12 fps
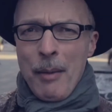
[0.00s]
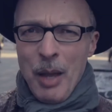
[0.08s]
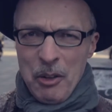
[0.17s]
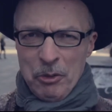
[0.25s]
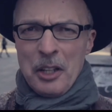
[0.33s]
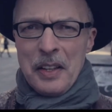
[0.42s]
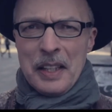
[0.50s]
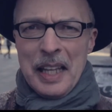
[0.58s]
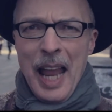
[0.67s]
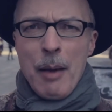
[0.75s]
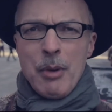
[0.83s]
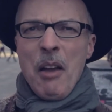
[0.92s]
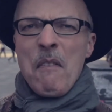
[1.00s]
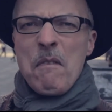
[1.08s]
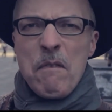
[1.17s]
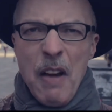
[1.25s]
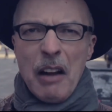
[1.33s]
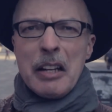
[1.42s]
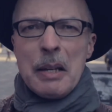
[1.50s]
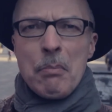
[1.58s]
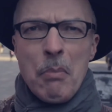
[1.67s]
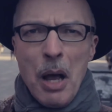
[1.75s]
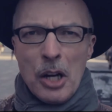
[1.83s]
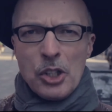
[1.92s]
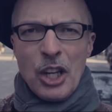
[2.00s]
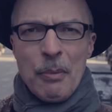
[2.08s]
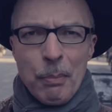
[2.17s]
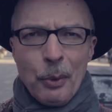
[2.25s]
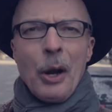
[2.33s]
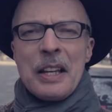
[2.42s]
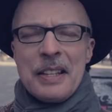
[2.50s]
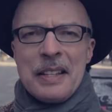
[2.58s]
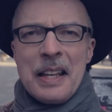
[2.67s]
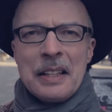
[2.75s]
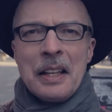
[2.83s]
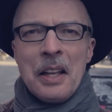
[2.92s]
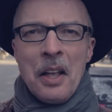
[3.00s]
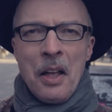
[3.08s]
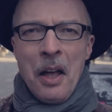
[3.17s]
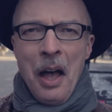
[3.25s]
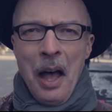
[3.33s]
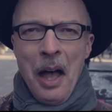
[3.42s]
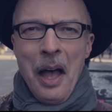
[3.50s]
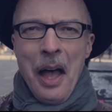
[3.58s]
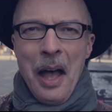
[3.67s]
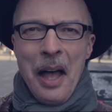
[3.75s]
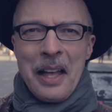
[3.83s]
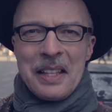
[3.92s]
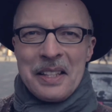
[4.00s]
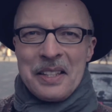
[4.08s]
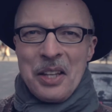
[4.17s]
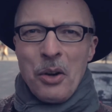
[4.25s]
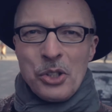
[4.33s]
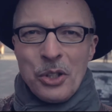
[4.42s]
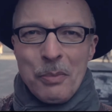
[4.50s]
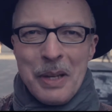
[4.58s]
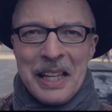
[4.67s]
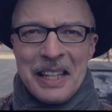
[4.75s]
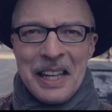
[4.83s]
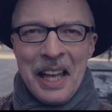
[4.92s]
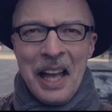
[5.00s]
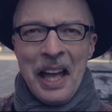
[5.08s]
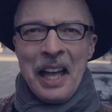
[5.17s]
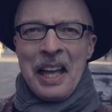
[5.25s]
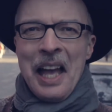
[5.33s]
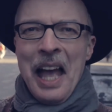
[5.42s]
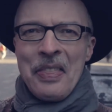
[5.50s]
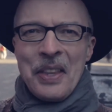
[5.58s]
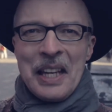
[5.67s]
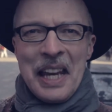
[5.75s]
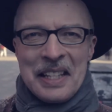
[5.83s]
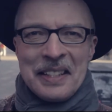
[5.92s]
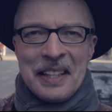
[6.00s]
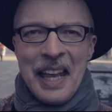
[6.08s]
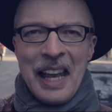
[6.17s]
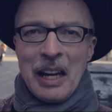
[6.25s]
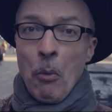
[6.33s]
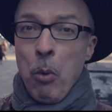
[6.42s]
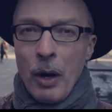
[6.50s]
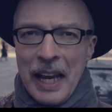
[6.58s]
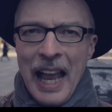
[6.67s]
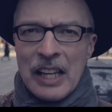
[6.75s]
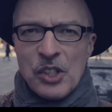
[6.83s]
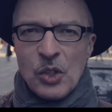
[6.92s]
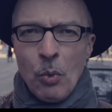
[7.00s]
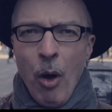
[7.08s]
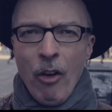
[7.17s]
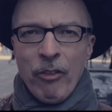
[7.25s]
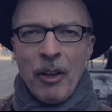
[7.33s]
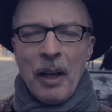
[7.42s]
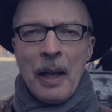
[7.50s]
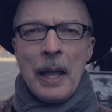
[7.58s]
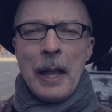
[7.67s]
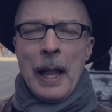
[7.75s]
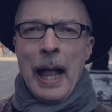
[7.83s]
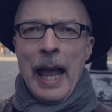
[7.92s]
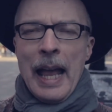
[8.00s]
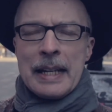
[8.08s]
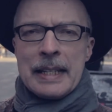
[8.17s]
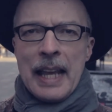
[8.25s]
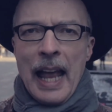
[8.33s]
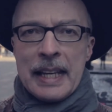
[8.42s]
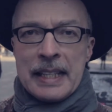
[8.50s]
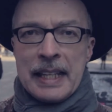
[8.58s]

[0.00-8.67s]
in front of the camera, very much embracing social media and the internet and what it has to offer, and